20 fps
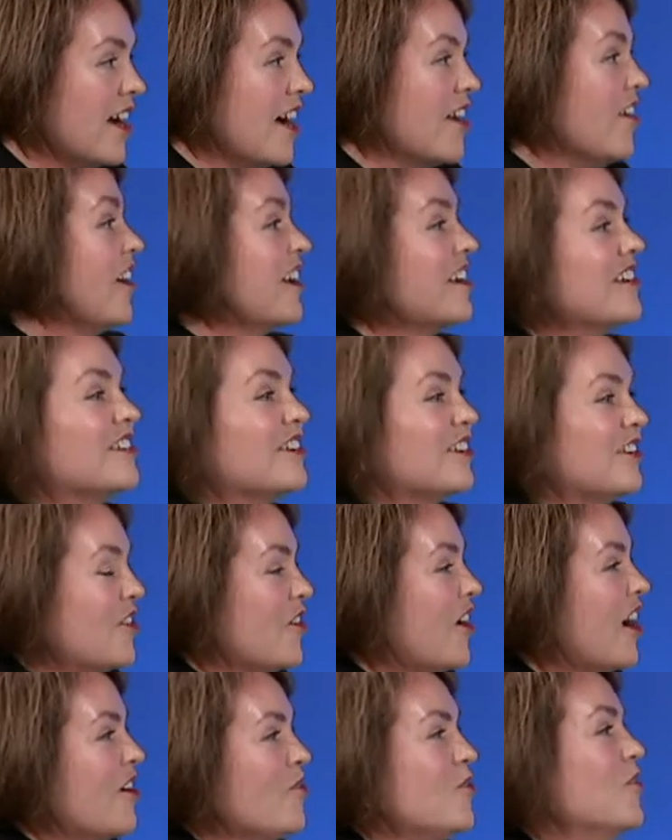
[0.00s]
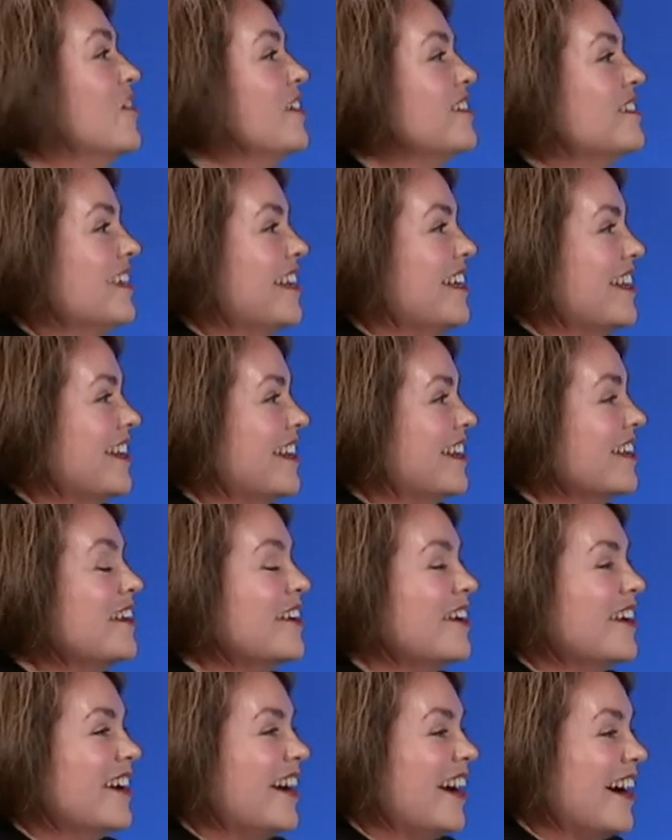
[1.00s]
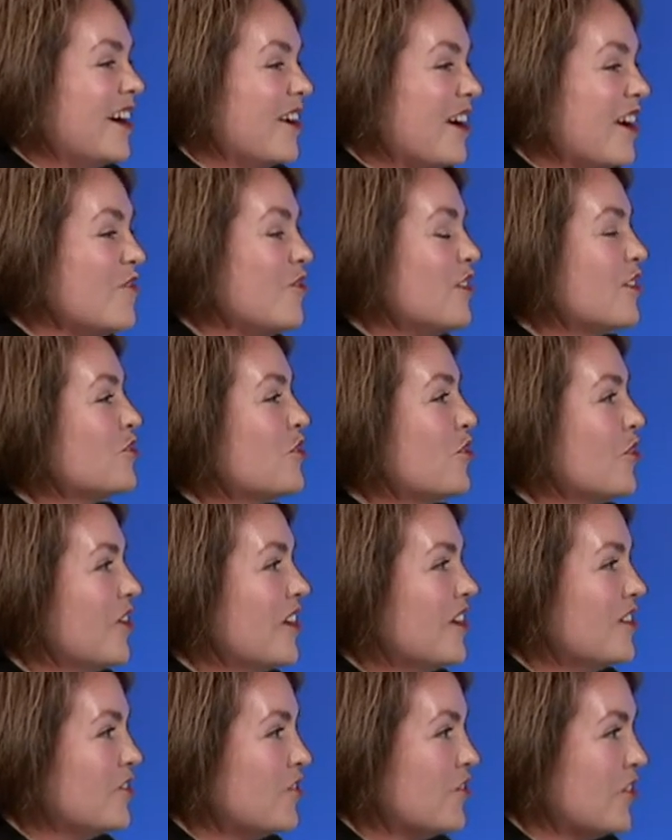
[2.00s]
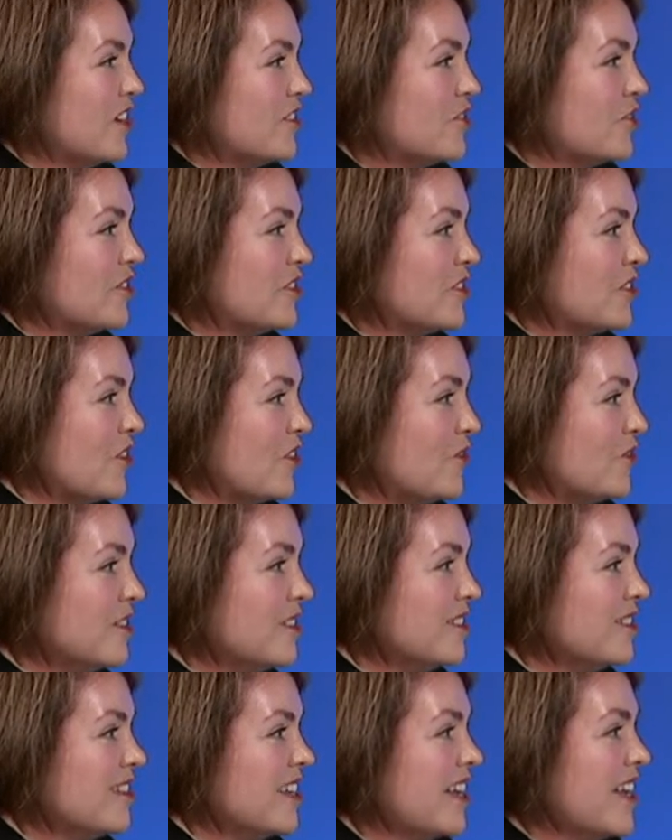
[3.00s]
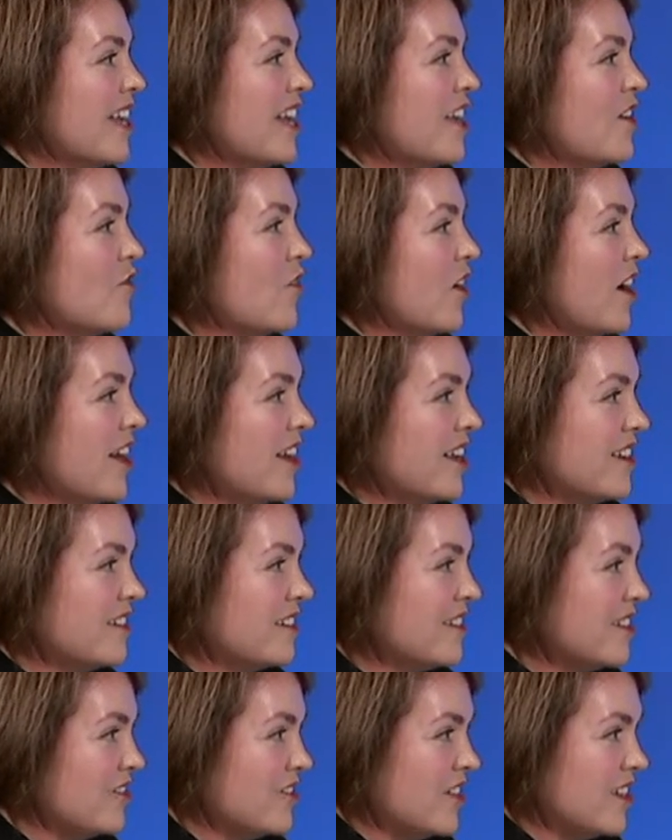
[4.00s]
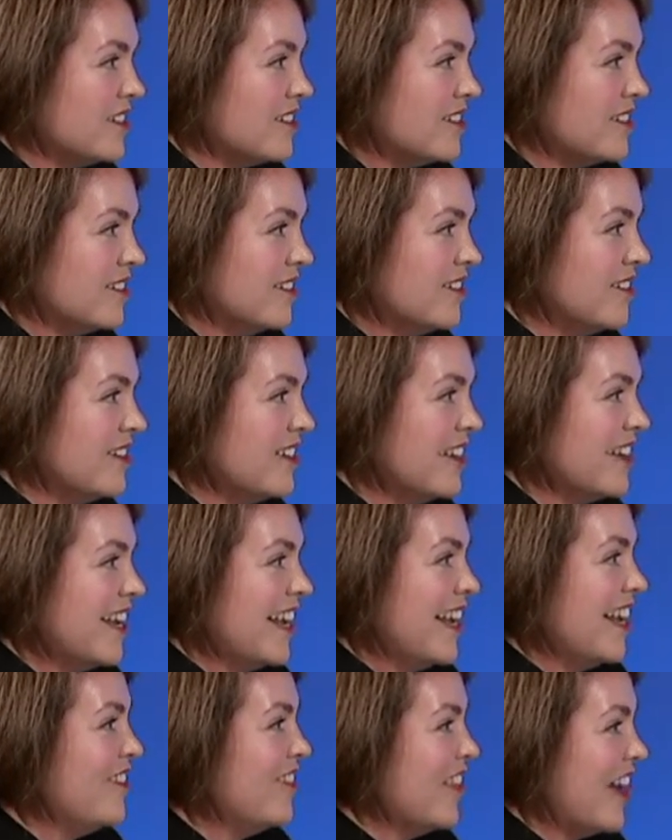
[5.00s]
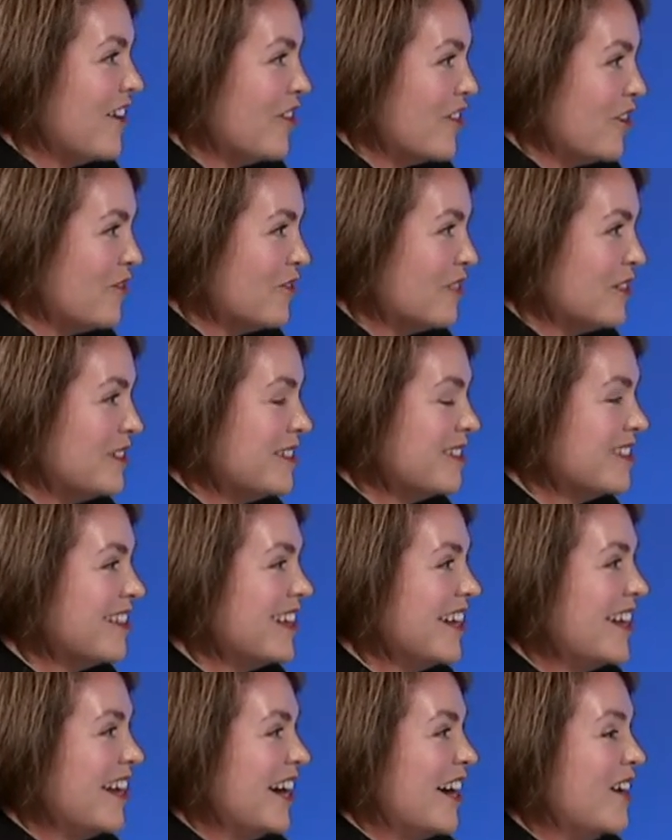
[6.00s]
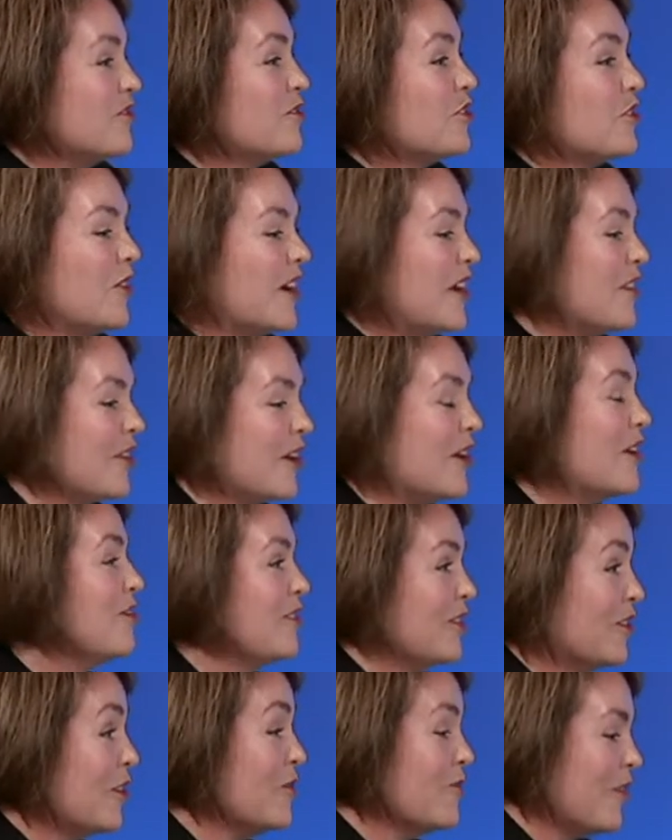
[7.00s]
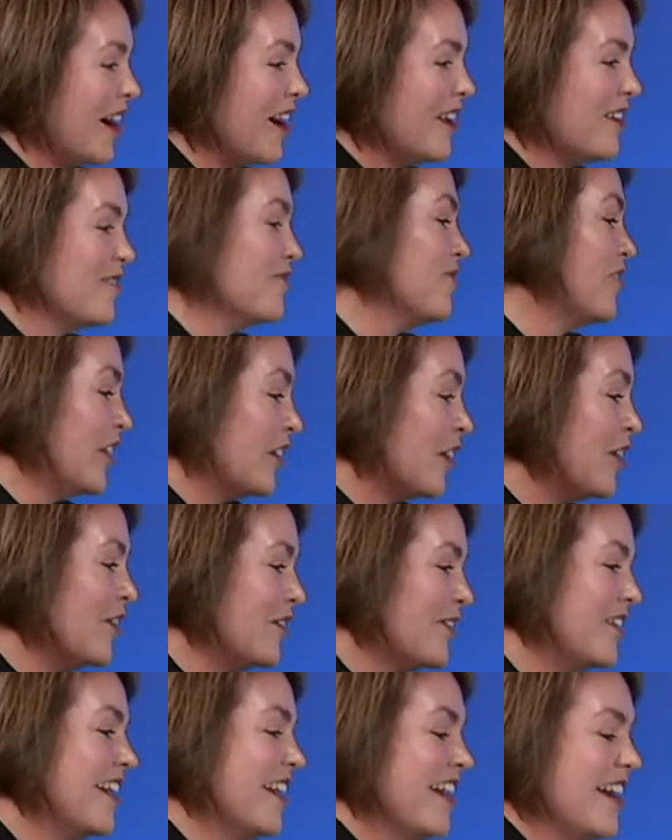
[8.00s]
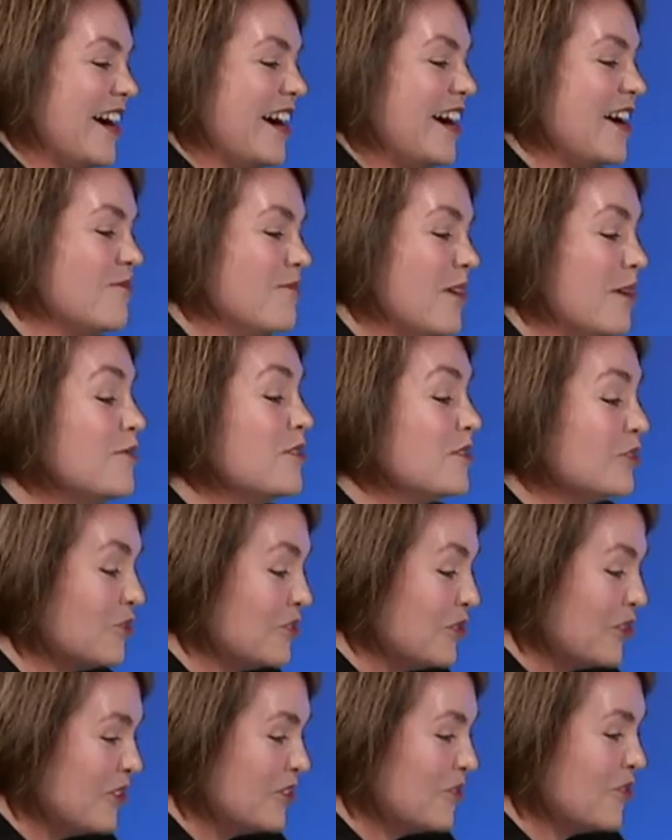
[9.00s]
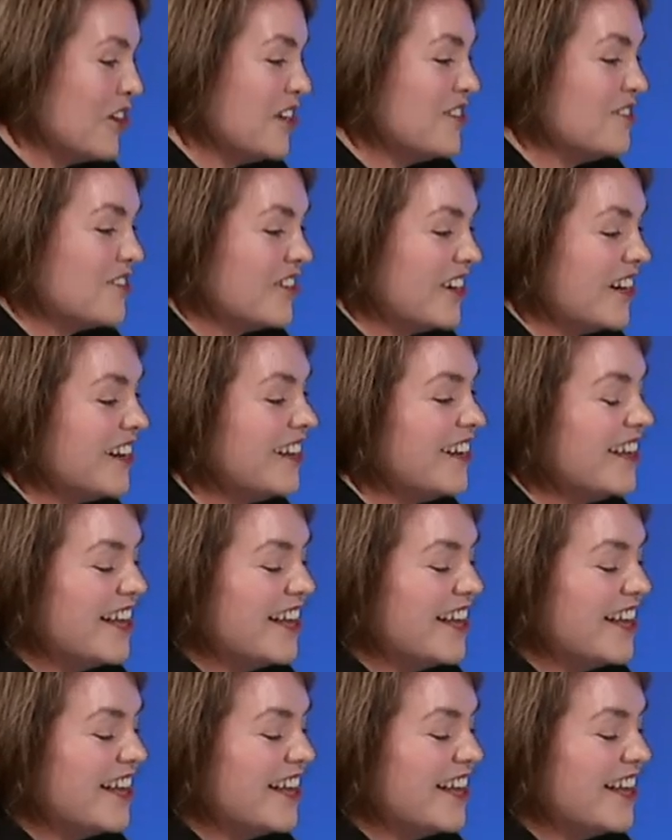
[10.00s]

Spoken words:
And I can tell you, I worked in a Victorian Treasurer's office. If I had suggested in that office to either, my fellow members or to the Treasurer